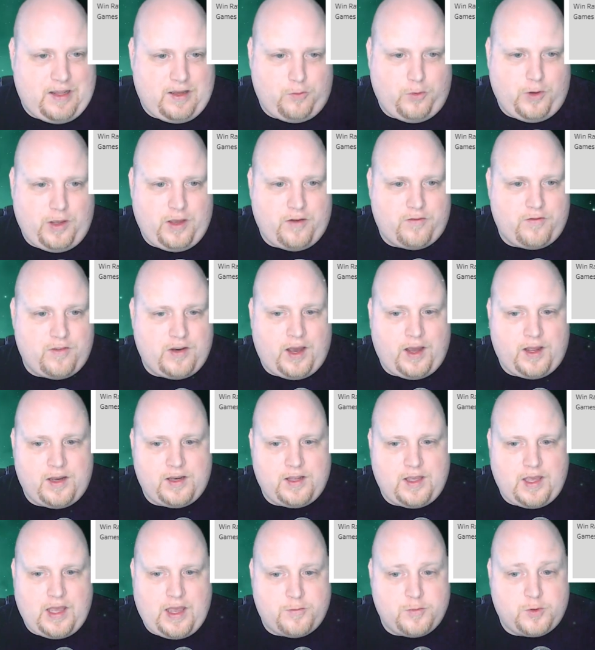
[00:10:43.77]
We have 9
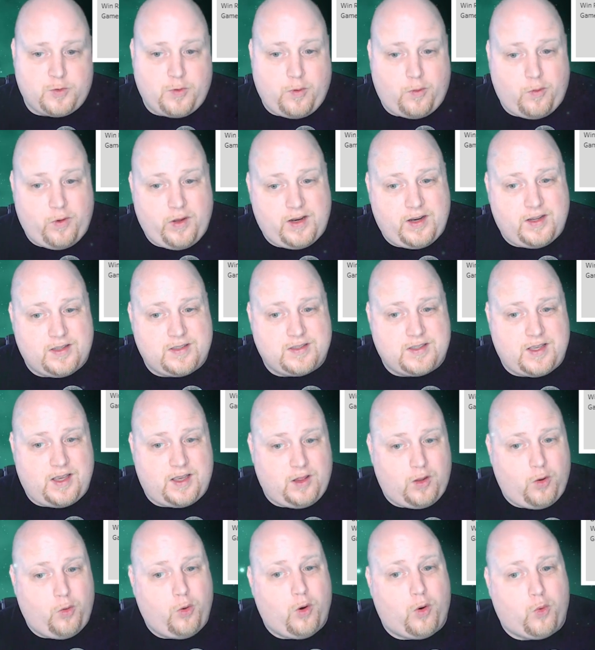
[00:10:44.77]
games, but it is a
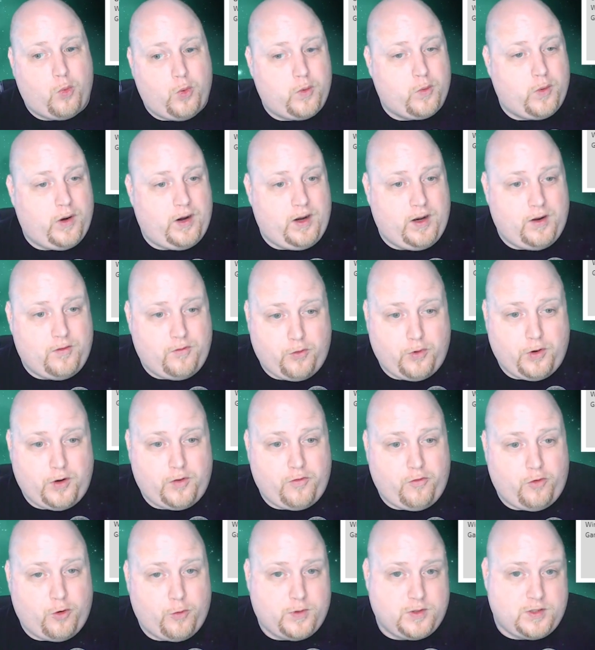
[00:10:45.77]
lower win rate, a
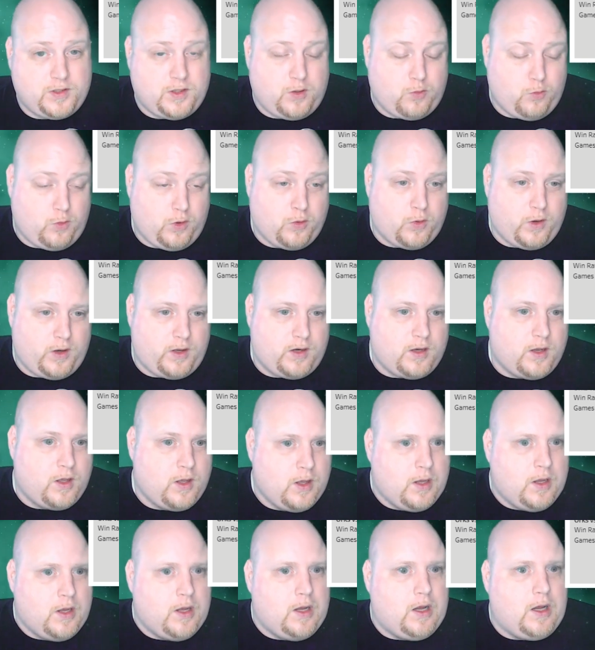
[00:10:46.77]
44% win rate.
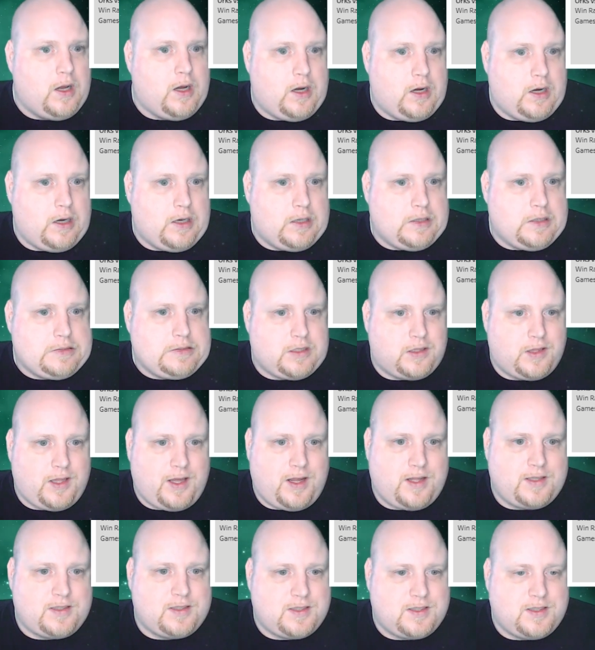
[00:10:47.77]
So
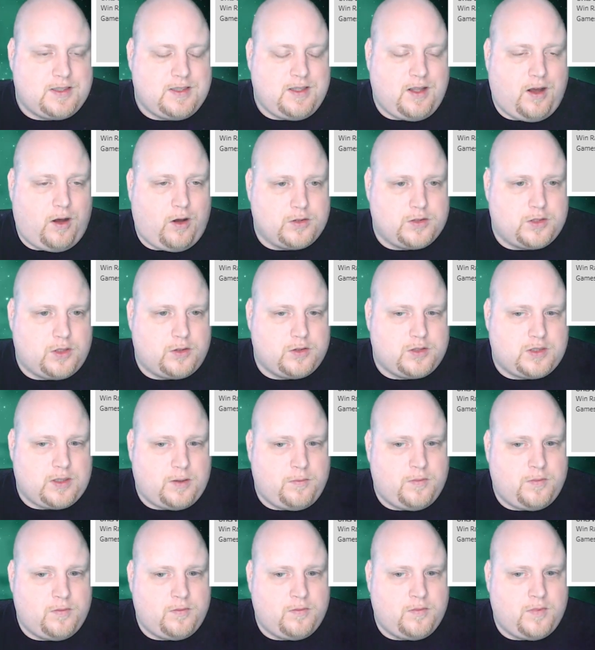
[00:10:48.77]
that's also
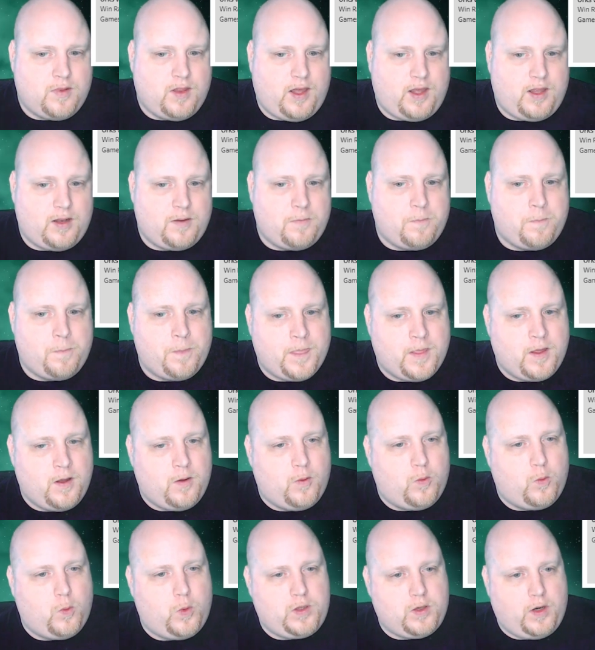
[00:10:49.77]
something that
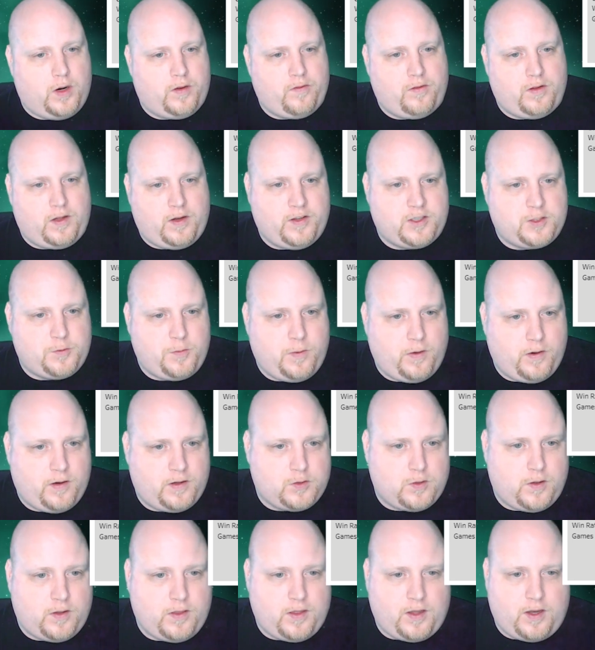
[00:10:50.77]
we don't have a lot of experience
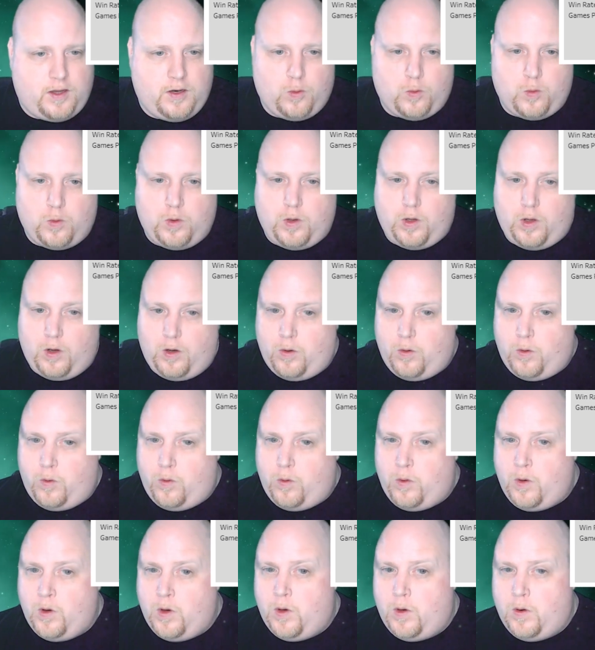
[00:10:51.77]
with. I don't know
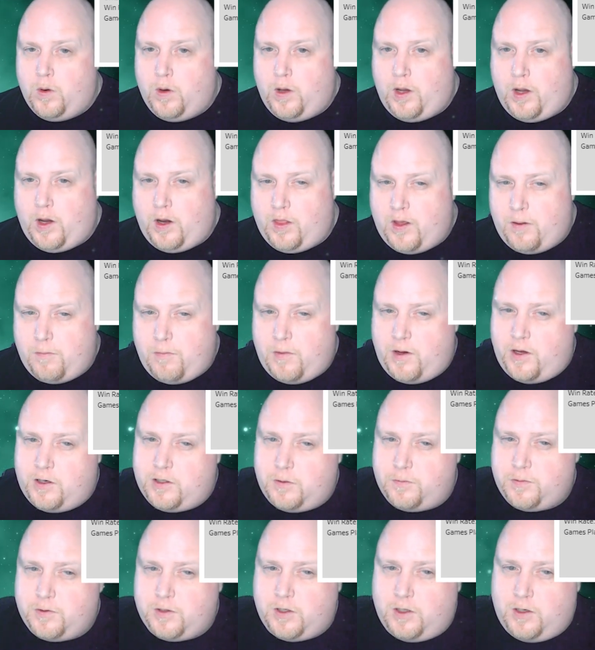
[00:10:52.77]
how that
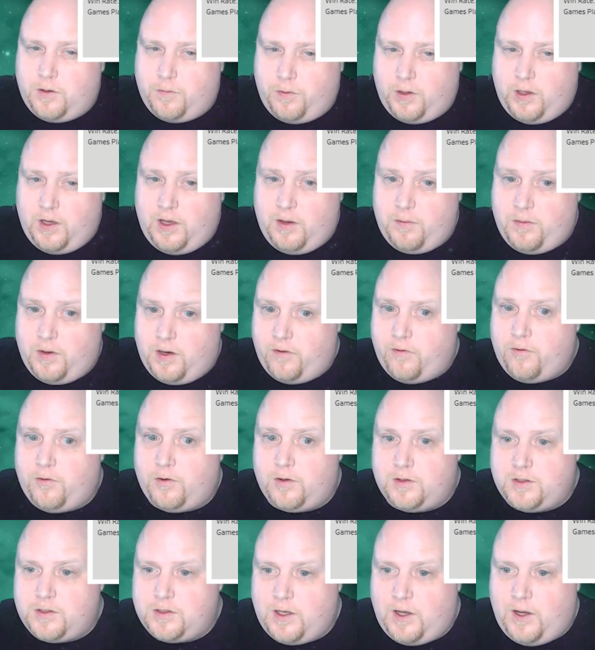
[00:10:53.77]
matchup's going to play, but
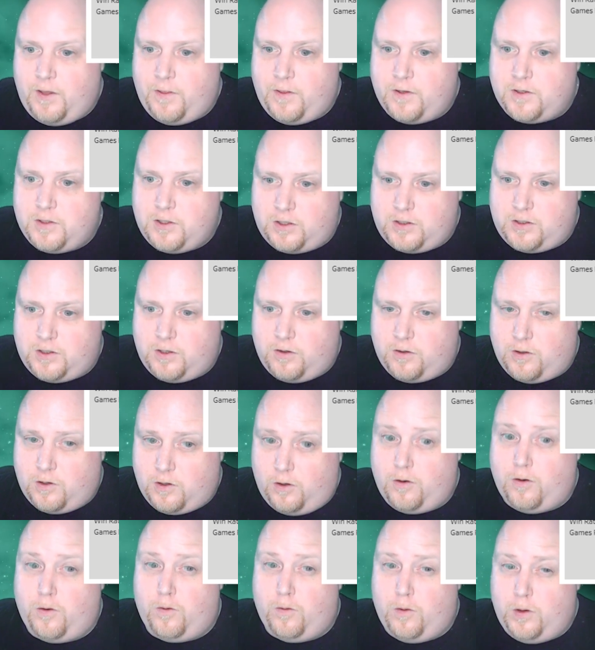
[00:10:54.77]
everyone's saying the Gene Stealer Cult
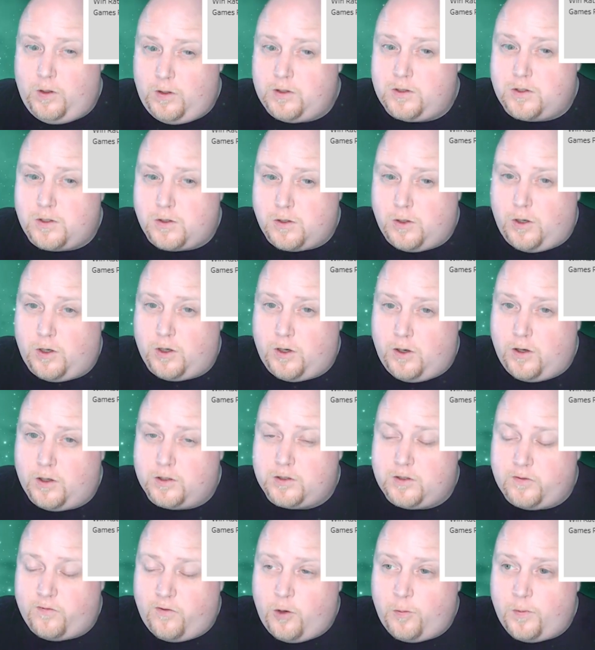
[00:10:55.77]
are really strong in Arcs
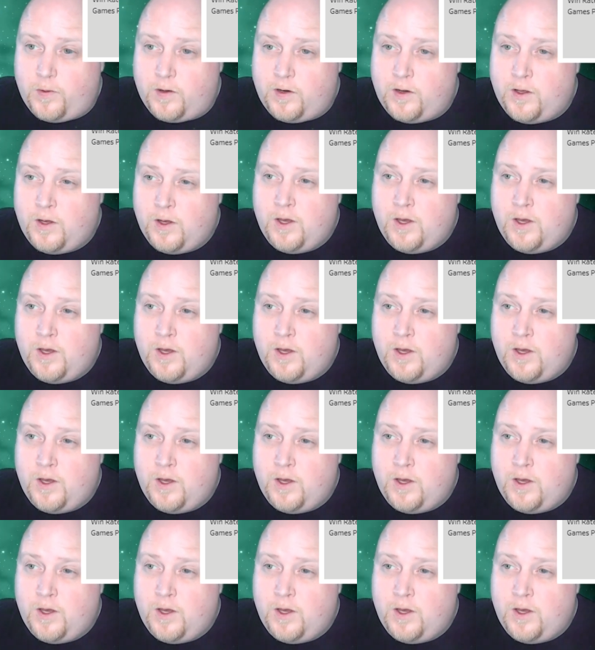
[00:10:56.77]
of Omen.